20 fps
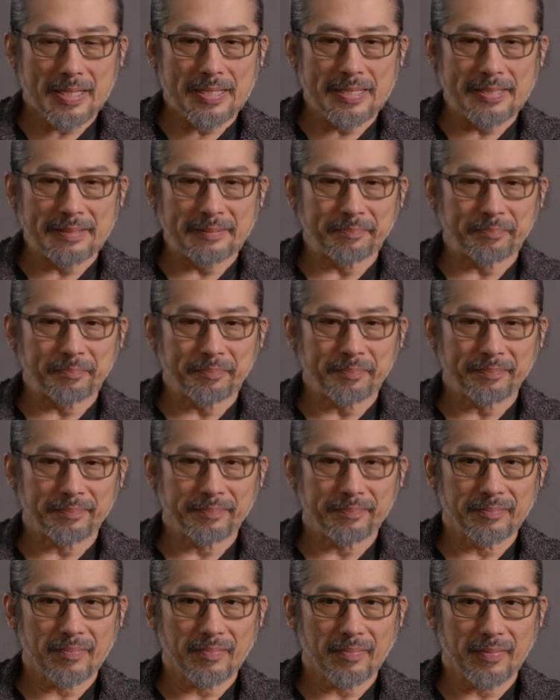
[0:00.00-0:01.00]

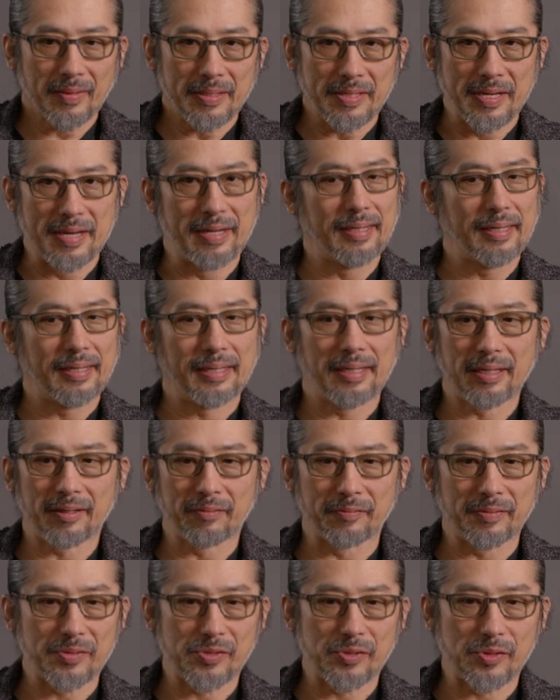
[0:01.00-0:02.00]
Yeah,
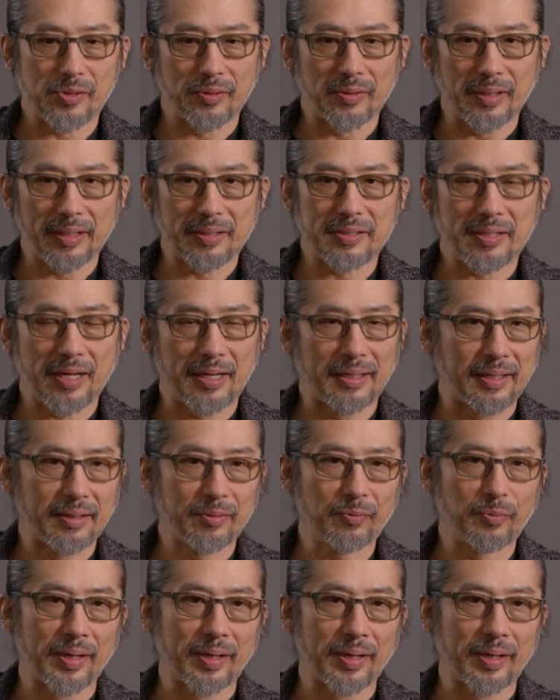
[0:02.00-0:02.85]
I was so excited